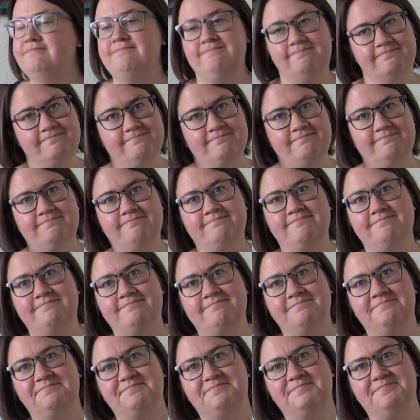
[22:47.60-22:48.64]

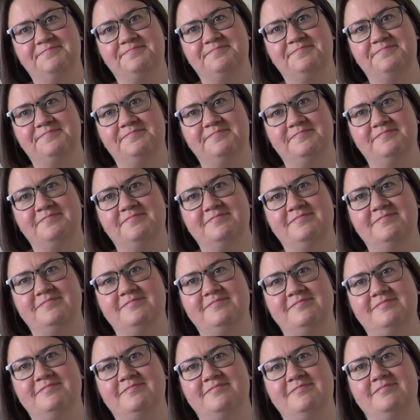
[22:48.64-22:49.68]

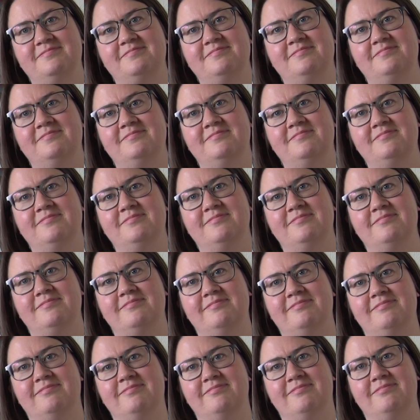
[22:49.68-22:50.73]

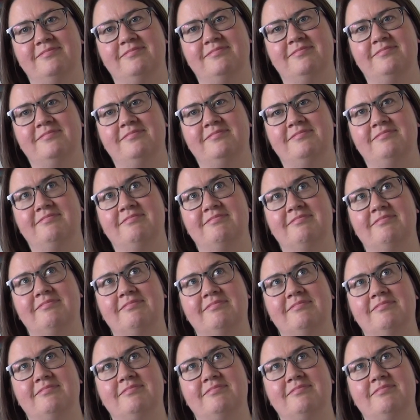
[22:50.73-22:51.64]
(not speaking)